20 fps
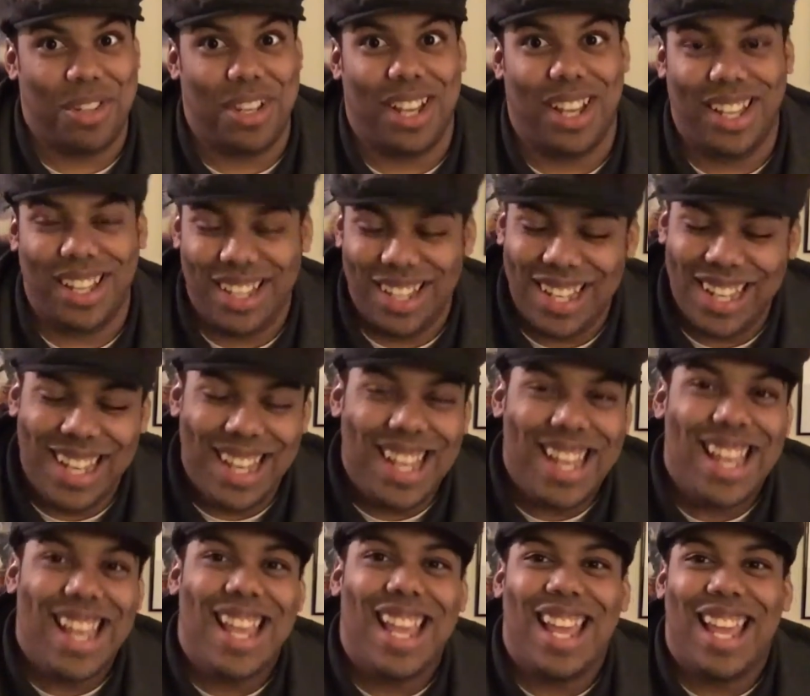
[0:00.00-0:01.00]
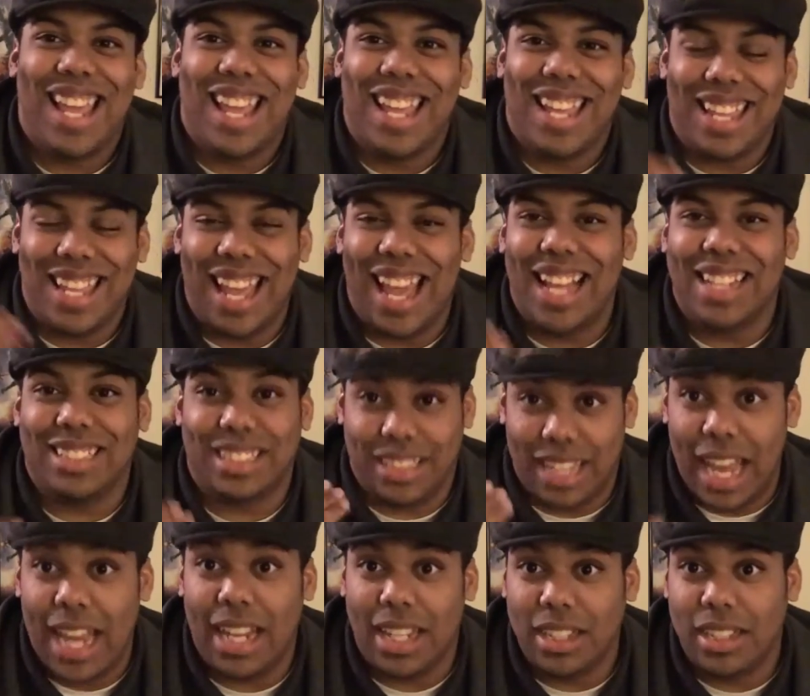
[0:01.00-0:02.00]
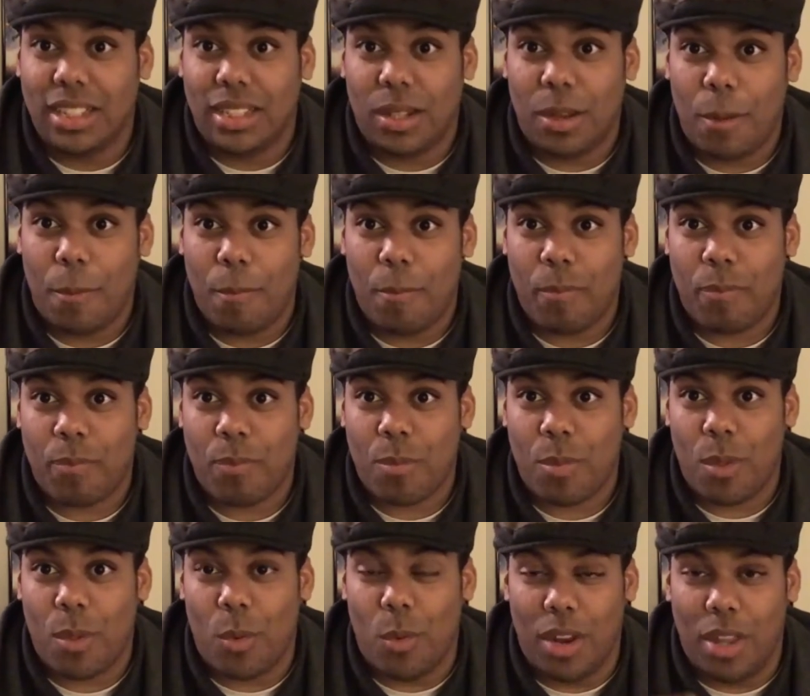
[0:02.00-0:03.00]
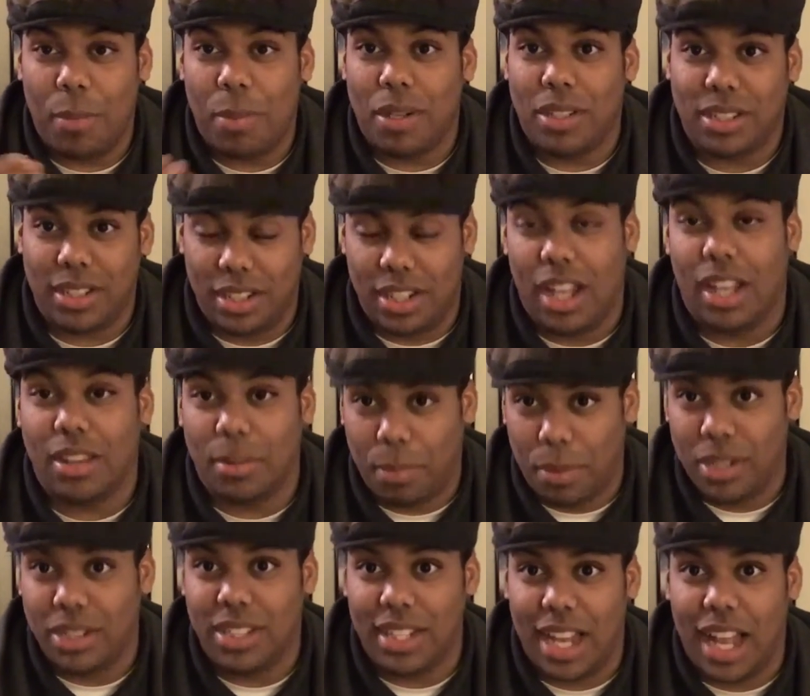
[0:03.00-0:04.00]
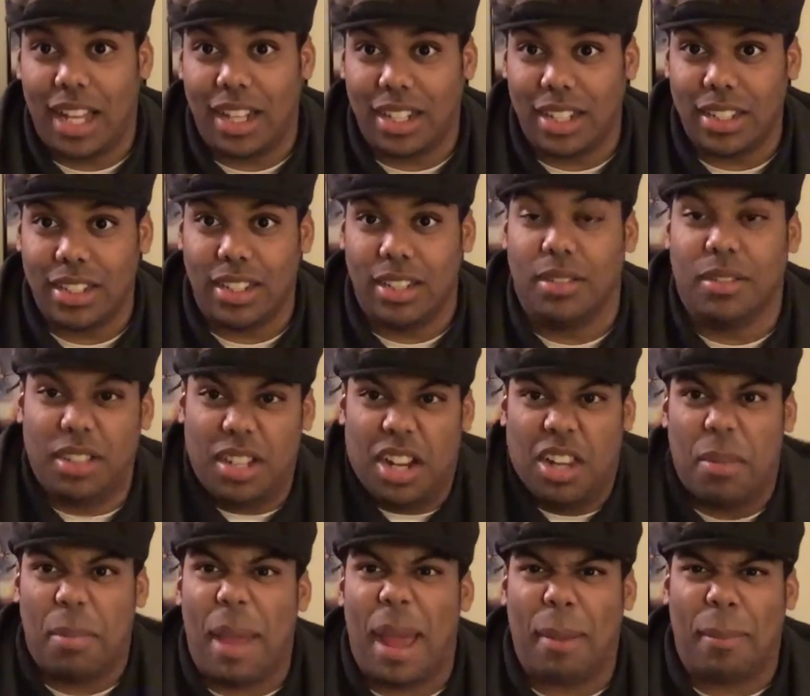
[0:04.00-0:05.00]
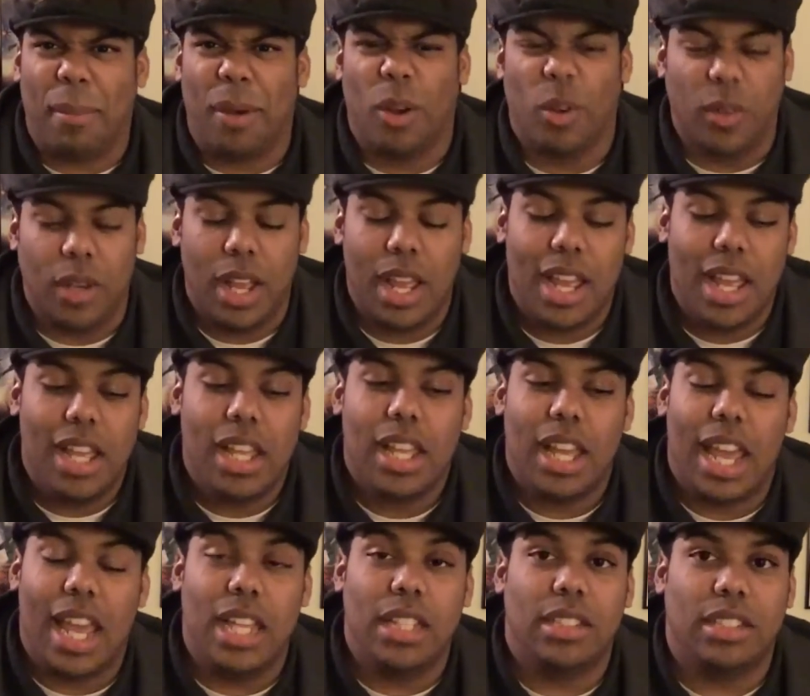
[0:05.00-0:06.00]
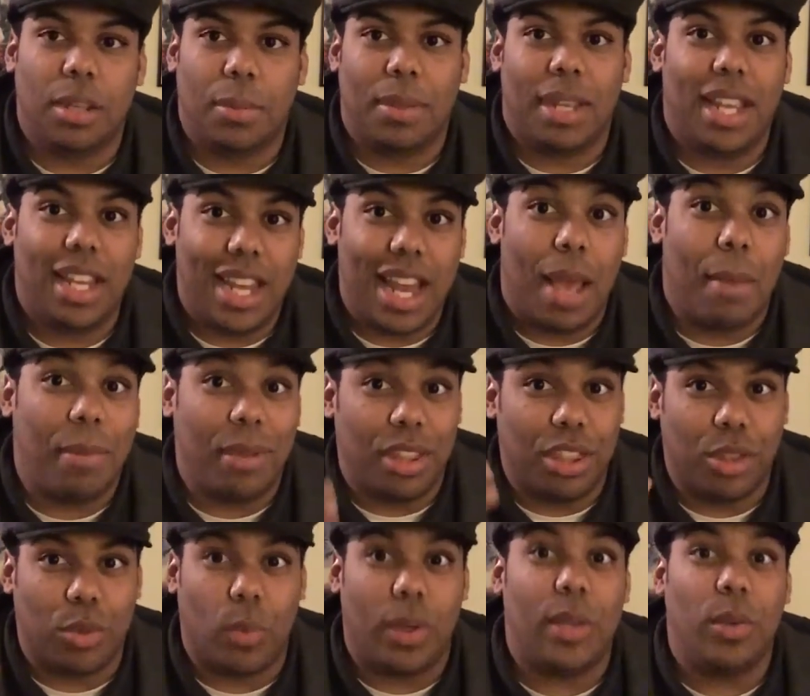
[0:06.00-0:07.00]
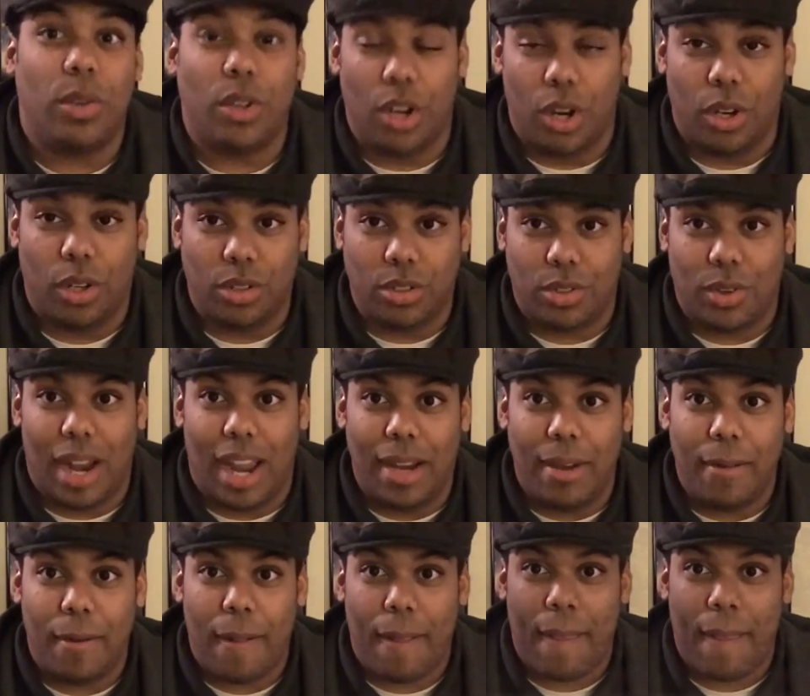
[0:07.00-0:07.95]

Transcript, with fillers: yeah, he and Dennis, one of the person the, the personality, the you know the backbone, ends up kidnapping three girls, right?